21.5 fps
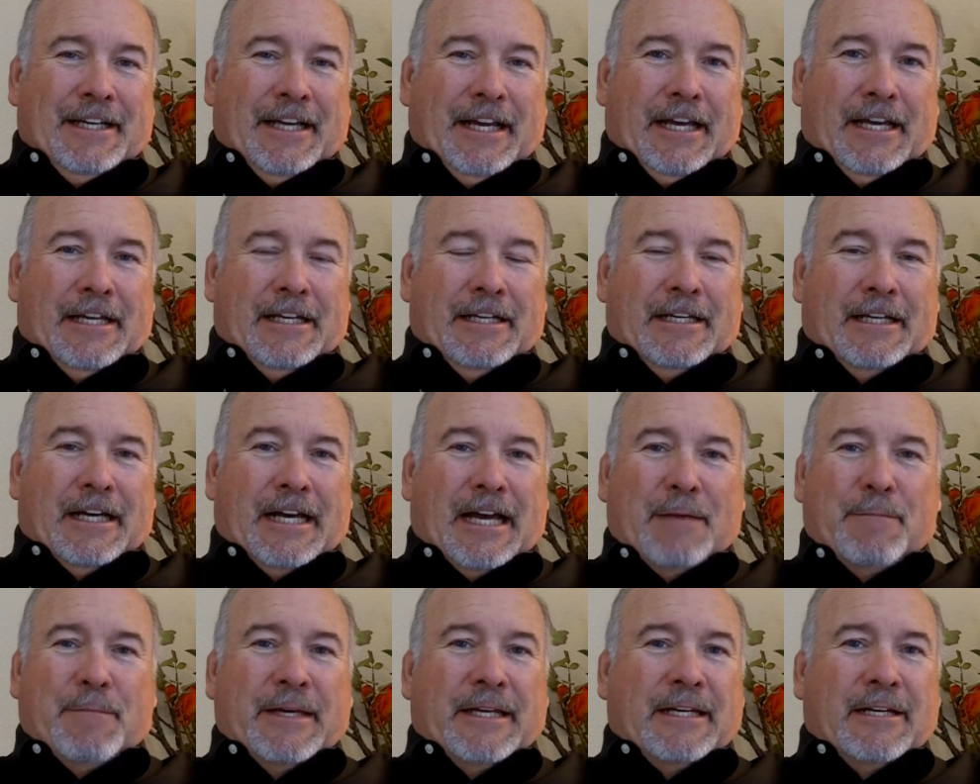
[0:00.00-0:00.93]
And
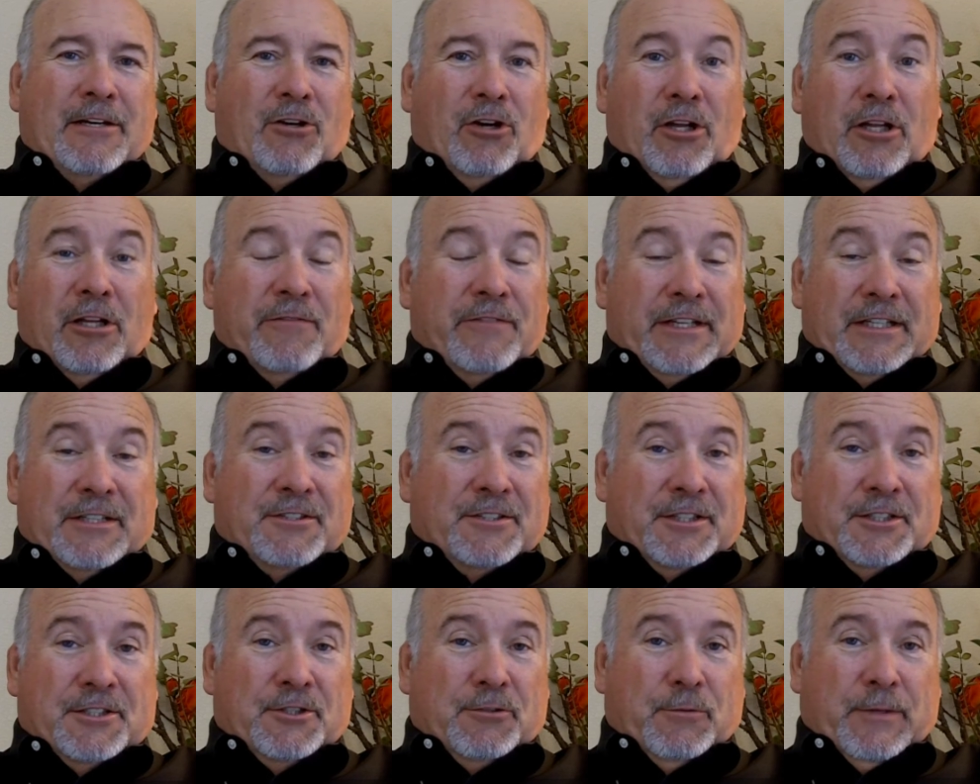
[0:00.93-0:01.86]
I've been in all of these
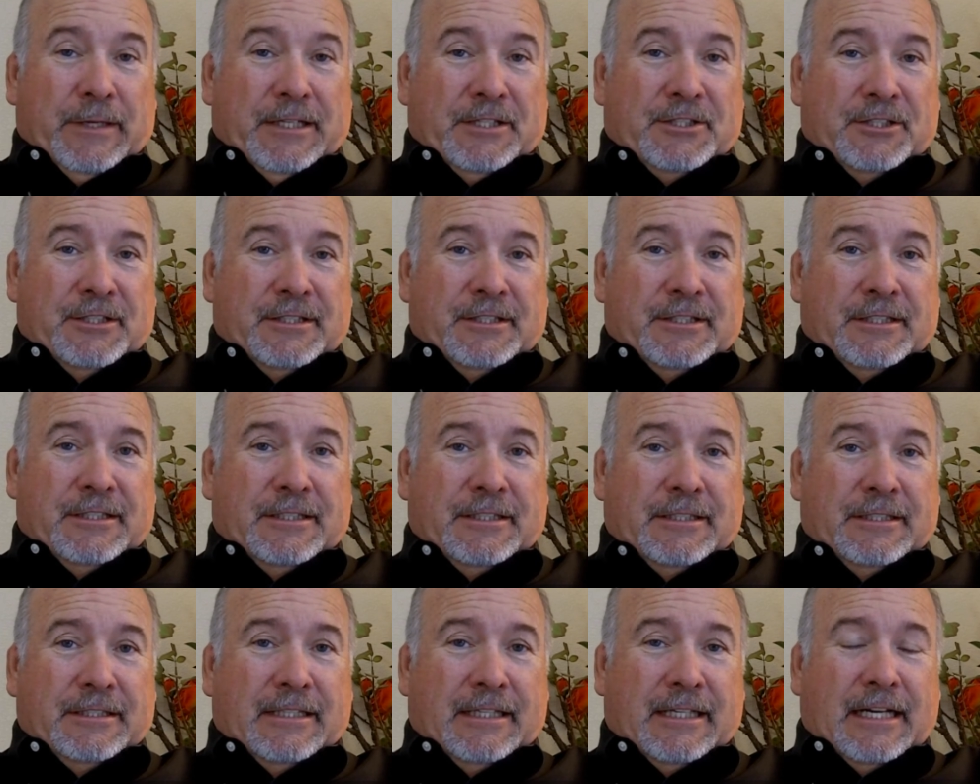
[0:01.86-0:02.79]

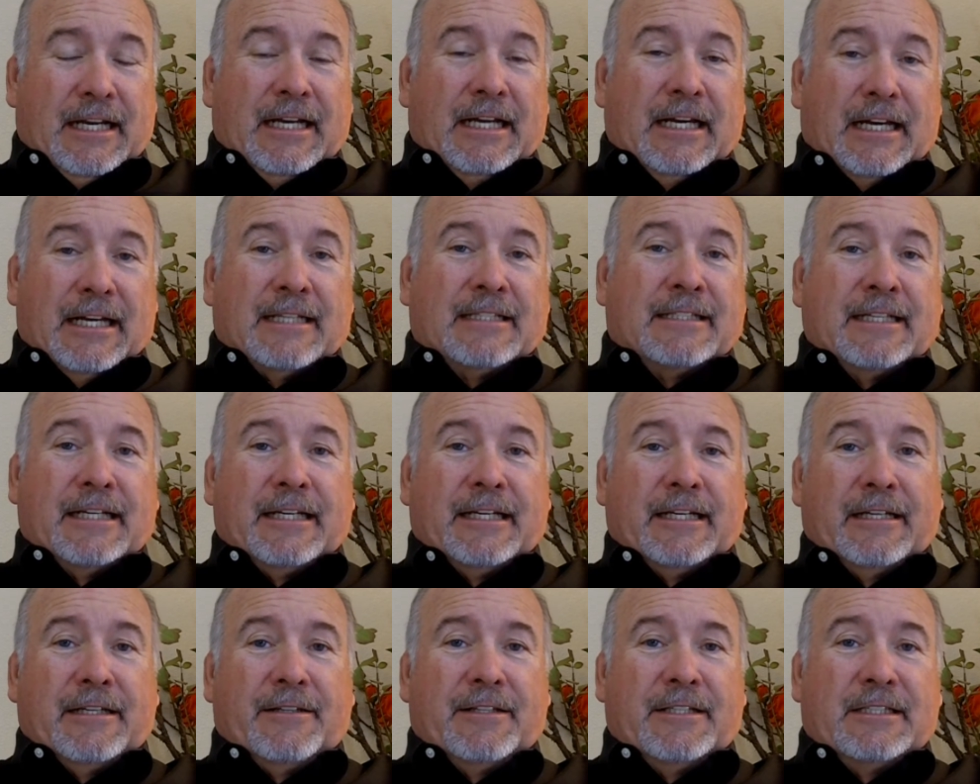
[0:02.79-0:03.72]
situations, and I got to tell
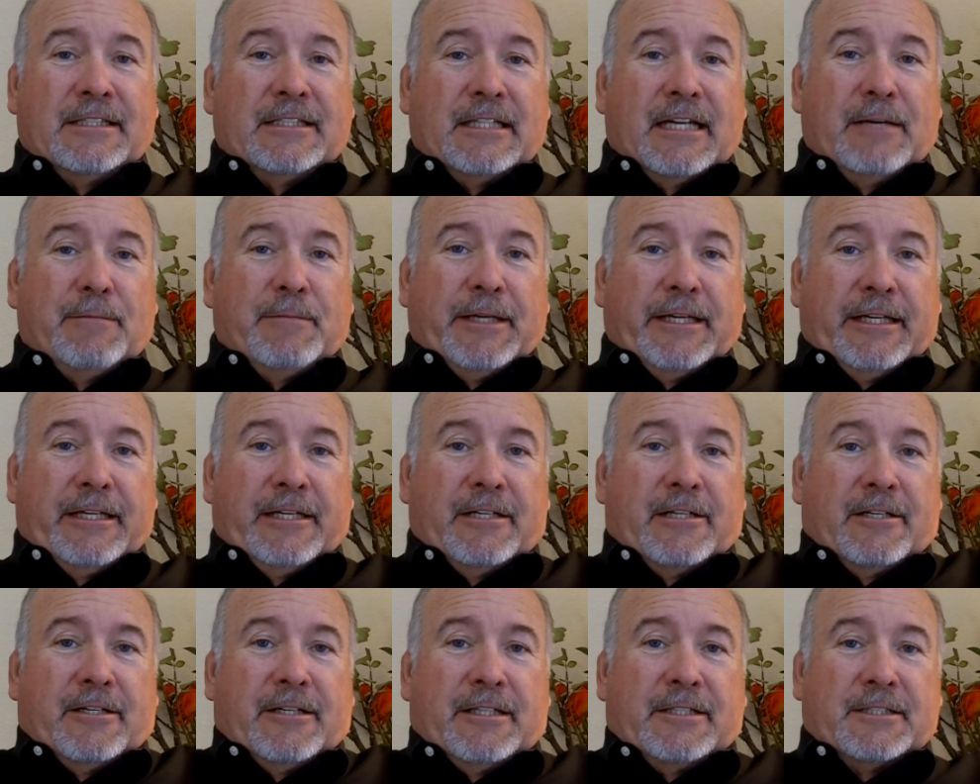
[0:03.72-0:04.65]
you, this time of
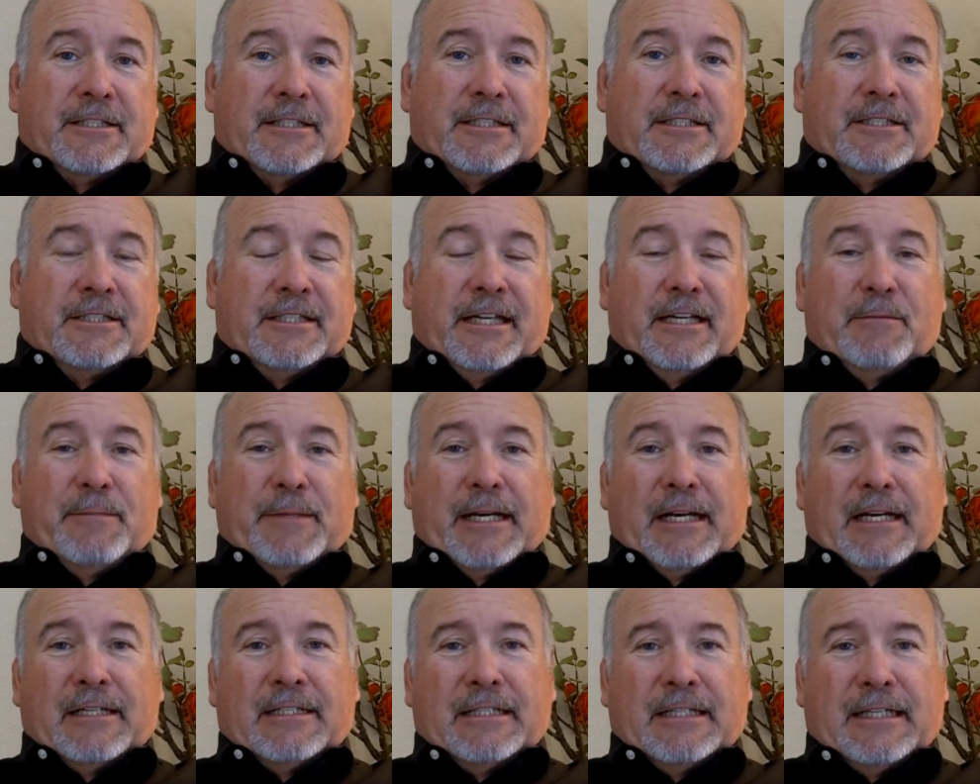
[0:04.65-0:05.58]
year is a
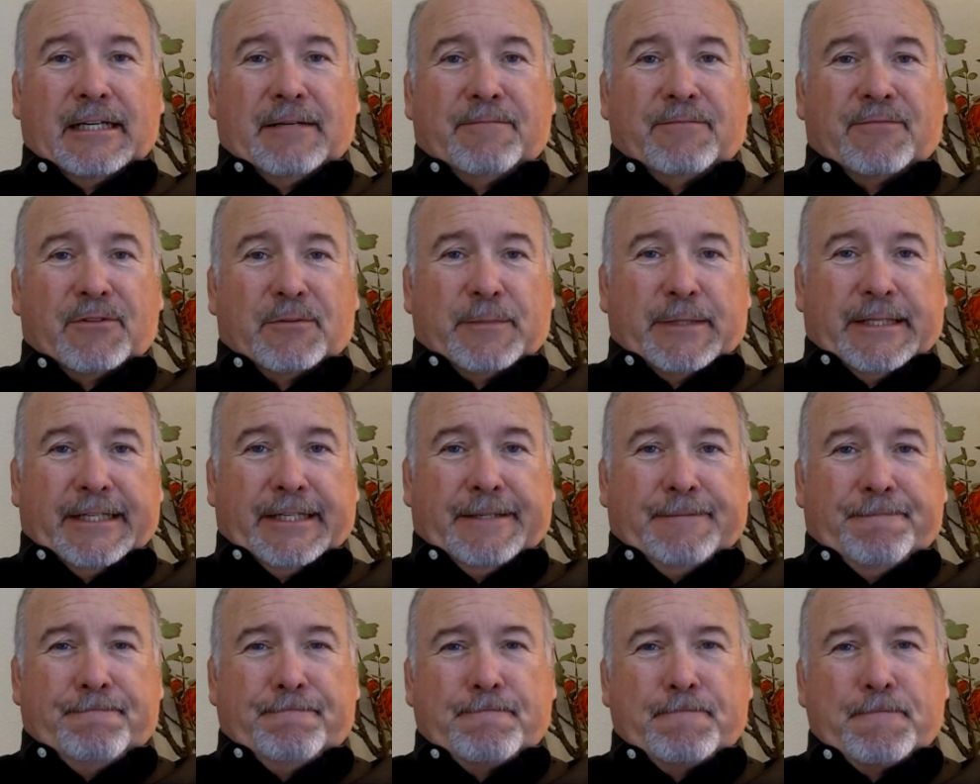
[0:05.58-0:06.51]
sentimental time for
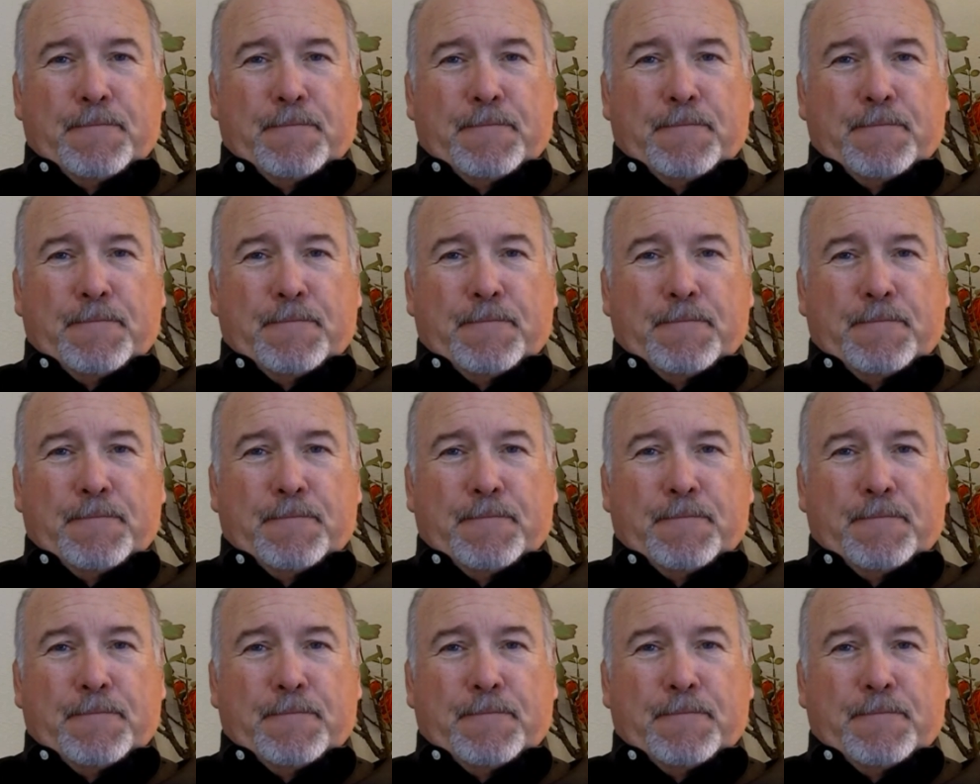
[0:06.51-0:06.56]
me.